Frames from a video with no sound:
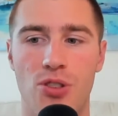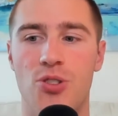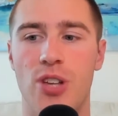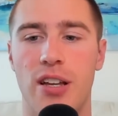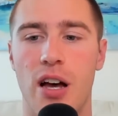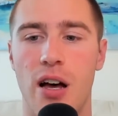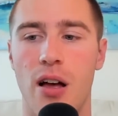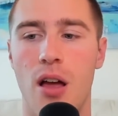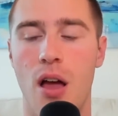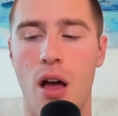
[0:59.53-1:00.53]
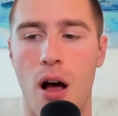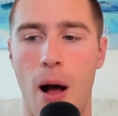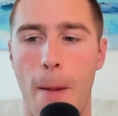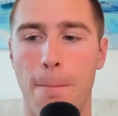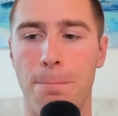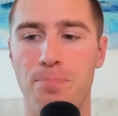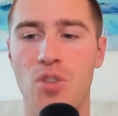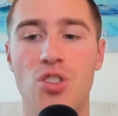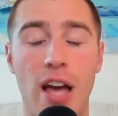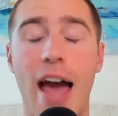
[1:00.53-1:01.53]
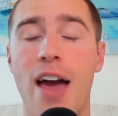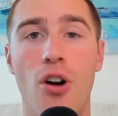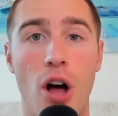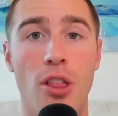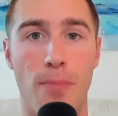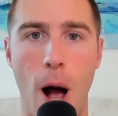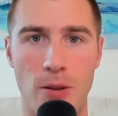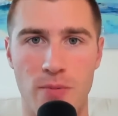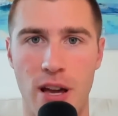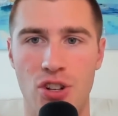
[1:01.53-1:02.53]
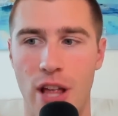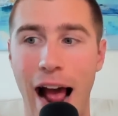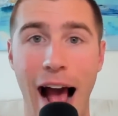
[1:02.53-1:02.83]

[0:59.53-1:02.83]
So there's like a header on the props page that